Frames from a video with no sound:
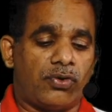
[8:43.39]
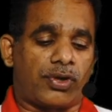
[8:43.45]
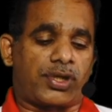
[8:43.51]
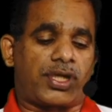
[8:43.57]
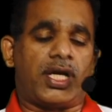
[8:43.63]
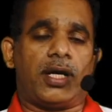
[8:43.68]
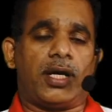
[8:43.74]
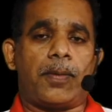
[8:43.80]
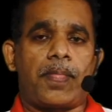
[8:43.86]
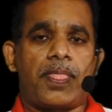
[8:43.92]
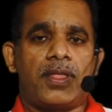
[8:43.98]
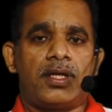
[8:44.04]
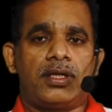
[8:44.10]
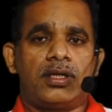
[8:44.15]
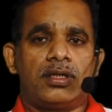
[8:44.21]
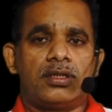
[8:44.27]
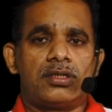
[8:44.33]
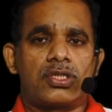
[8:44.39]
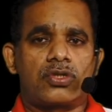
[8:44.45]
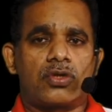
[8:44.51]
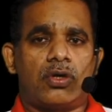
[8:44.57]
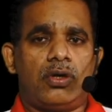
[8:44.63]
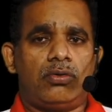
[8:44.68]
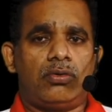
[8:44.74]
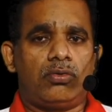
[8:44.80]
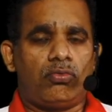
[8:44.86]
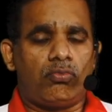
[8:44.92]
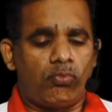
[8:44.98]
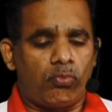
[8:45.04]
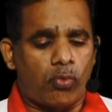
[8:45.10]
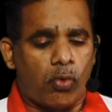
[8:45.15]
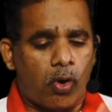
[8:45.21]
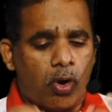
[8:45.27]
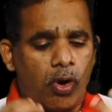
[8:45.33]
Okay, so
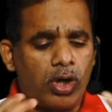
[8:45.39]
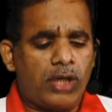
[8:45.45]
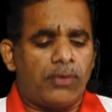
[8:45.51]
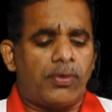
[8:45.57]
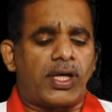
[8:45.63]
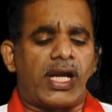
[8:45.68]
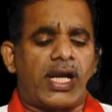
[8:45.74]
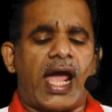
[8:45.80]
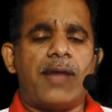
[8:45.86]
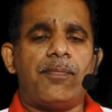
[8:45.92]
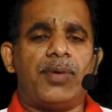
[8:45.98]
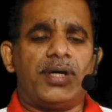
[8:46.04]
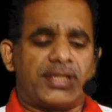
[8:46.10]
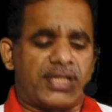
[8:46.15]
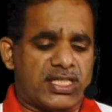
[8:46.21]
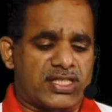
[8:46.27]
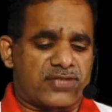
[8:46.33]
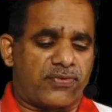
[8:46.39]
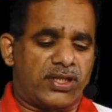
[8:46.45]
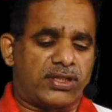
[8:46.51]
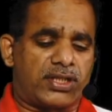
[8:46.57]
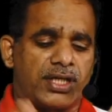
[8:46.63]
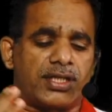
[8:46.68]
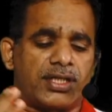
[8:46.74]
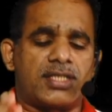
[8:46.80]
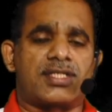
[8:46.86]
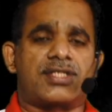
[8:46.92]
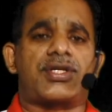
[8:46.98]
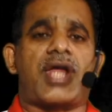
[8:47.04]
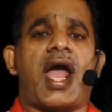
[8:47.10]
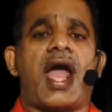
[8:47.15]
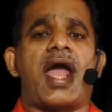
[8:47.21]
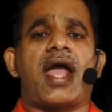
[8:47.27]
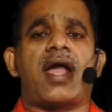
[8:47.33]
all your liabilities, whether it is
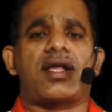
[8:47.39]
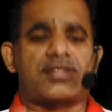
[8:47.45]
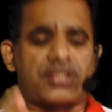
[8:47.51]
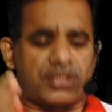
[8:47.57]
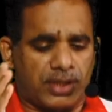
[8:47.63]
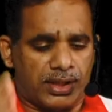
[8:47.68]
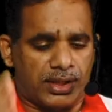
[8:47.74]
tax,